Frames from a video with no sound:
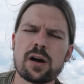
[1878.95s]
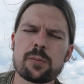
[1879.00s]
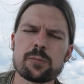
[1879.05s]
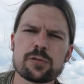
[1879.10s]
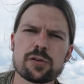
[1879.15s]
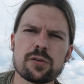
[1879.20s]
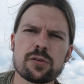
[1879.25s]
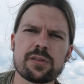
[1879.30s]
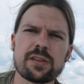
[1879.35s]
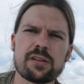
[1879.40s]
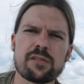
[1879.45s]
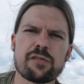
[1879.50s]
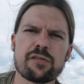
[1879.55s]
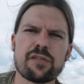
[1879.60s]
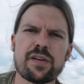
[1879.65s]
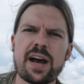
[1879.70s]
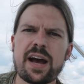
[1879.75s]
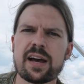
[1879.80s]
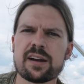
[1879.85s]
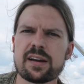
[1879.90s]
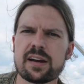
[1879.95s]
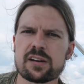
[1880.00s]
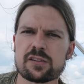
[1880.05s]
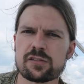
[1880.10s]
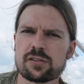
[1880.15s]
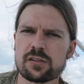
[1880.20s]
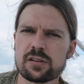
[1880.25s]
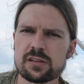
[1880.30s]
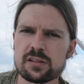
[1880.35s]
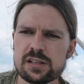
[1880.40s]
I'm told that fat
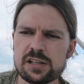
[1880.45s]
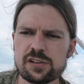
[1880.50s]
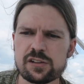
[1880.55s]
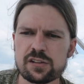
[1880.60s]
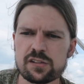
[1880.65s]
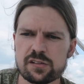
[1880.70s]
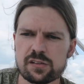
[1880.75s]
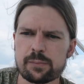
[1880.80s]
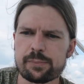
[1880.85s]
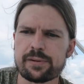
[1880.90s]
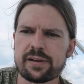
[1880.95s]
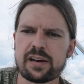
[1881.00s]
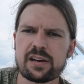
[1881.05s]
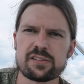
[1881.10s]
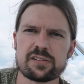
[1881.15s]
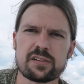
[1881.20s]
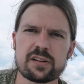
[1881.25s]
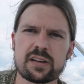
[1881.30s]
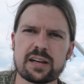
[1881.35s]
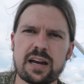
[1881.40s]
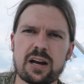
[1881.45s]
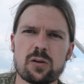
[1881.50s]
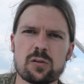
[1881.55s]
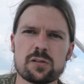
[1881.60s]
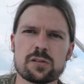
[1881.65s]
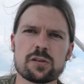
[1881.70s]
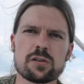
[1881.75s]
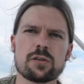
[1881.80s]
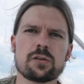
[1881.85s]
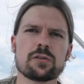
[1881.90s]
actually leaches the plastic
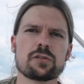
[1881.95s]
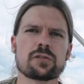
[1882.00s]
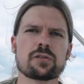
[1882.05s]
out too.